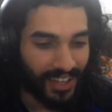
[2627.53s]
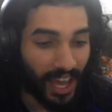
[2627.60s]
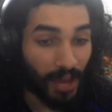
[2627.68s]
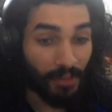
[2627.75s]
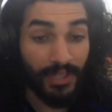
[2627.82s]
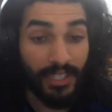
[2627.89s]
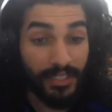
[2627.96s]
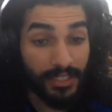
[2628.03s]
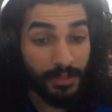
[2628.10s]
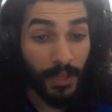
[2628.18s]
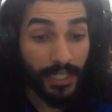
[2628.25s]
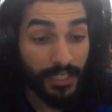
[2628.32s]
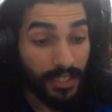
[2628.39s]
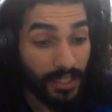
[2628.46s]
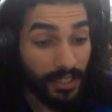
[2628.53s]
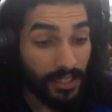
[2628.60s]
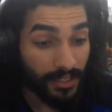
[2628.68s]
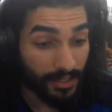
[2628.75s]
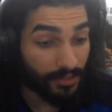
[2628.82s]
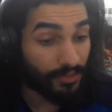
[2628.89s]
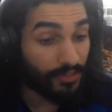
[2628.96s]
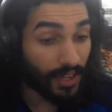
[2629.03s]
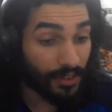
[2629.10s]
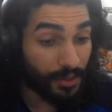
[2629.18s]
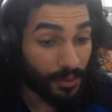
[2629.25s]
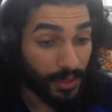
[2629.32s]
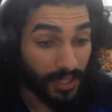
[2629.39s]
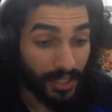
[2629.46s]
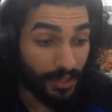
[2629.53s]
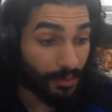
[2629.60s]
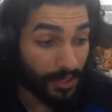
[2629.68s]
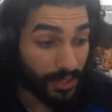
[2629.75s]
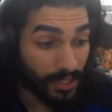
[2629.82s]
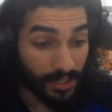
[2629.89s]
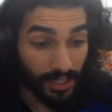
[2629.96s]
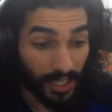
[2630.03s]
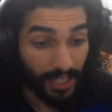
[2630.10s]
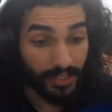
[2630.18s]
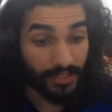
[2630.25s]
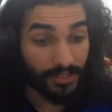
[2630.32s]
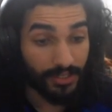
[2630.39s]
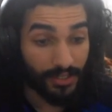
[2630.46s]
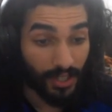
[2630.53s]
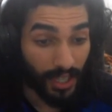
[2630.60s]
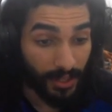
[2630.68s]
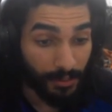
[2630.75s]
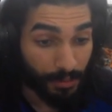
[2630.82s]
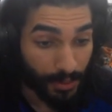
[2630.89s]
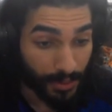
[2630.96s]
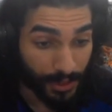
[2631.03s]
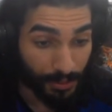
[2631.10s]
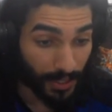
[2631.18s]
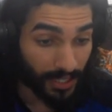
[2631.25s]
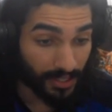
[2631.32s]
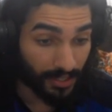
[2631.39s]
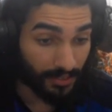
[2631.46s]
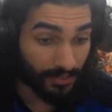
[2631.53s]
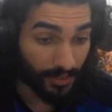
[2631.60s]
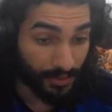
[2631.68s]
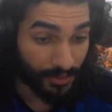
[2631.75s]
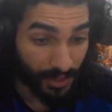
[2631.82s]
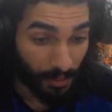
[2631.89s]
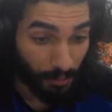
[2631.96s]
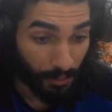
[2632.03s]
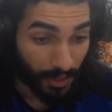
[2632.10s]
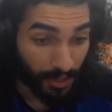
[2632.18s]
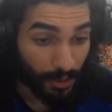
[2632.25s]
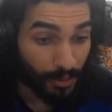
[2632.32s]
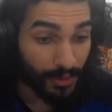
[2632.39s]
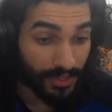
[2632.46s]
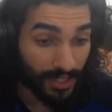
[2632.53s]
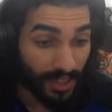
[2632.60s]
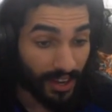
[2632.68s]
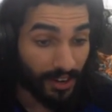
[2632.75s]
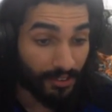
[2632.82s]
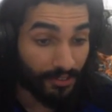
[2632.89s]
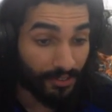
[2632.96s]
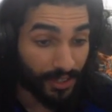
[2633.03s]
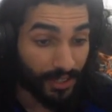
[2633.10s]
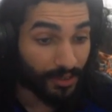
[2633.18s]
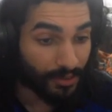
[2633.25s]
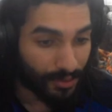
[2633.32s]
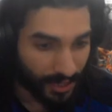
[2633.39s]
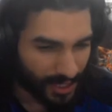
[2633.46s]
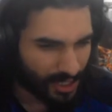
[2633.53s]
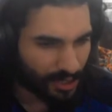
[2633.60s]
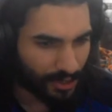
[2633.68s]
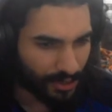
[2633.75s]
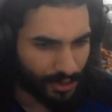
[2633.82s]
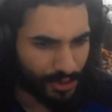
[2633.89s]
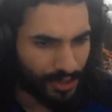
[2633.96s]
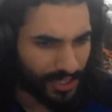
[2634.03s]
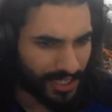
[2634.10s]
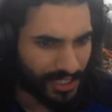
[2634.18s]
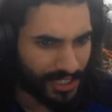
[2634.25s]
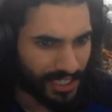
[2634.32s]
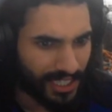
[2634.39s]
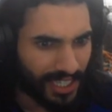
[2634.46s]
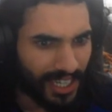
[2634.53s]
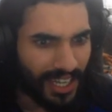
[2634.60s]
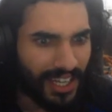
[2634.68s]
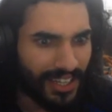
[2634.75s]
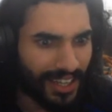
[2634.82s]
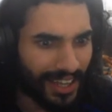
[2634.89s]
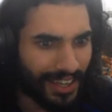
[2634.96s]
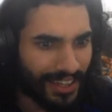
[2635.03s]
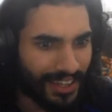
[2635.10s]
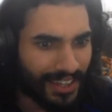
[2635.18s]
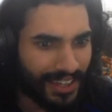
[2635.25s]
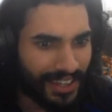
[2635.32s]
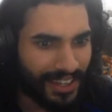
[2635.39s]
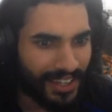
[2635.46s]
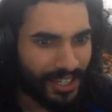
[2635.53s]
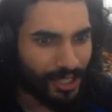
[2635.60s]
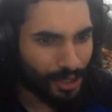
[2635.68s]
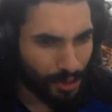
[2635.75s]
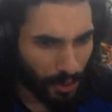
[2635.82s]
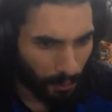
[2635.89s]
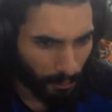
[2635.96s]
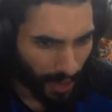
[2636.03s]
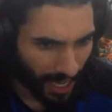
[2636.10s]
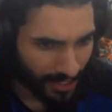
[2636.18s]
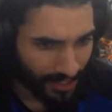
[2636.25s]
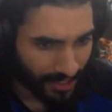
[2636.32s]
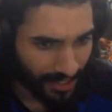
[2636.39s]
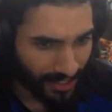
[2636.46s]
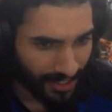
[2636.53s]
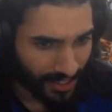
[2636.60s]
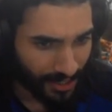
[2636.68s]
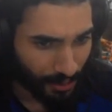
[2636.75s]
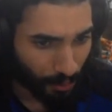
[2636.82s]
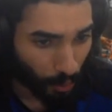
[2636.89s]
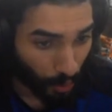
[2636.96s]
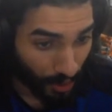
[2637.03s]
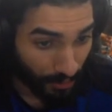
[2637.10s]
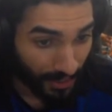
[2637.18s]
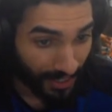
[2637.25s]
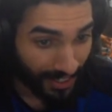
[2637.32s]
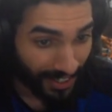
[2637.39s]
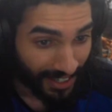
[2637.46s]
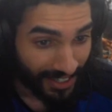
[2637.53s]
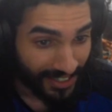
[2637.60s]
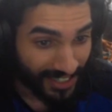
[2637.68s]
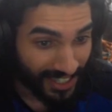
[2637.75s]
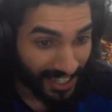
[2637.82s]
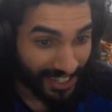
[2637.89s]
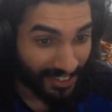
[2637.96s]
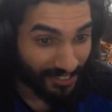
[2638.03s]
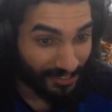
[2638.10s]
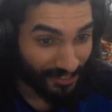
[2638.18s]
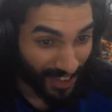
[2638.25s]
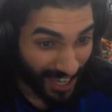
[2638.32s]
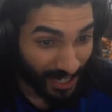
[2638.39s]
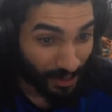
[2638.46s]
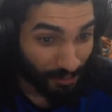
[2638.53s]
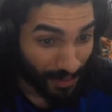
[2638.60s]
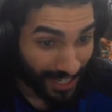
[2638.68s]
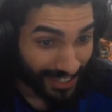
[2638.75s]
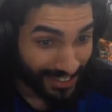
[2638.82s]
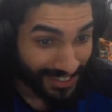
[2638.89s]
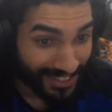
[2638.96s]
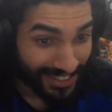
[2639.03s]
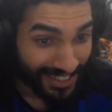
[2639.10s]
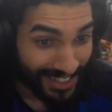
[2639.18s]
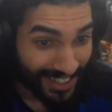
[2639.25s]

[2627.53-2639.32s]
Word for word: I mean, especially very quickly with the lens and perspective of somebody who was there for the original trilogy. Like, could you imagine the disappointment seeing Phantom Menace?